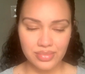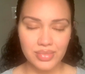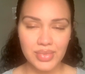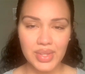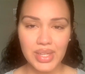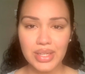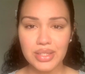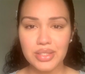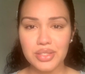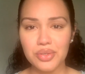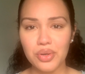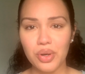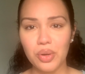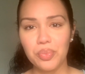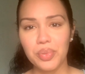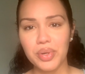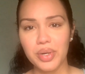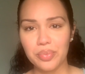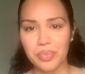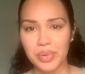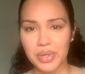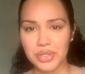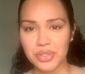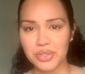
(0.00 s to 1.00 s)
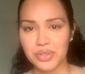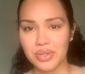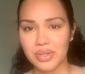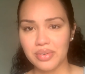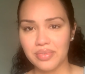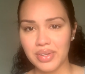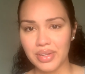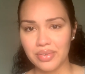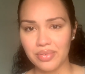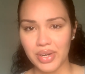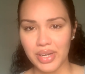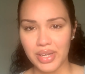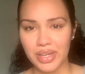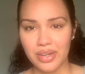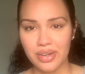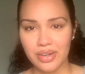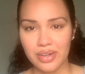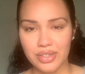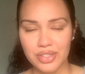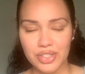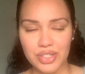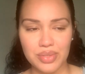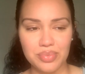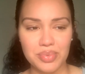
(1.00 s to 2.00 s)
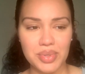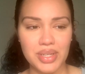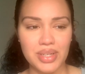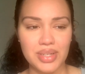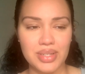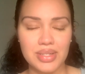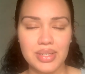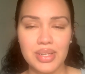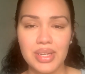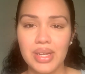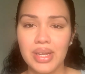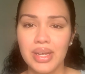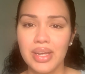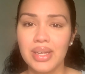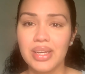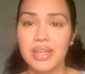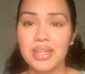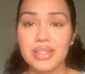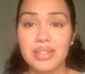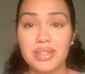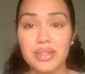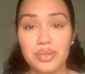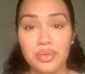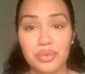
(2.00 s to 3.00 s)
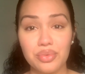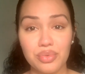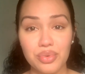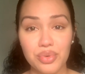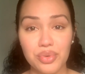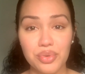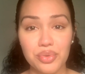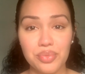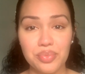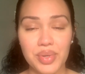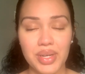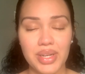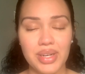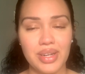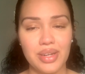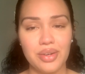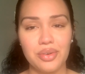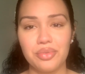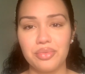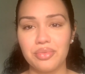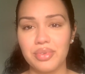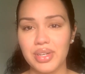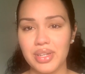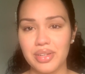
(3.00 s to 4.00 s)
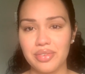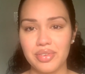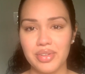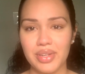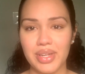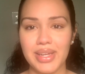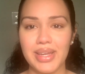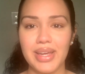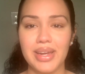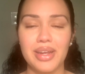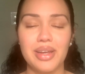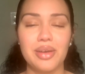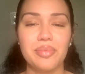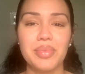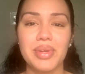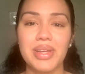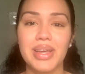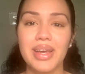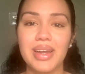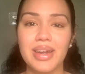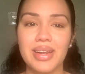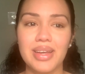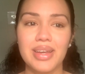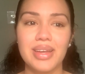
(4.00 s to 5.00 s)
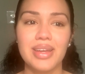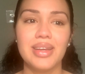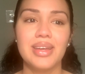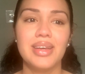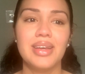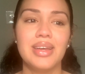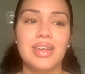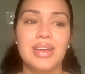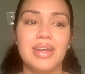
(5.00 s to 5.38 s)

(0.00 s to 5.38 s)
And so I'll put a picture of it right here just because it's in the room and I don't really feel like getting up and getting it.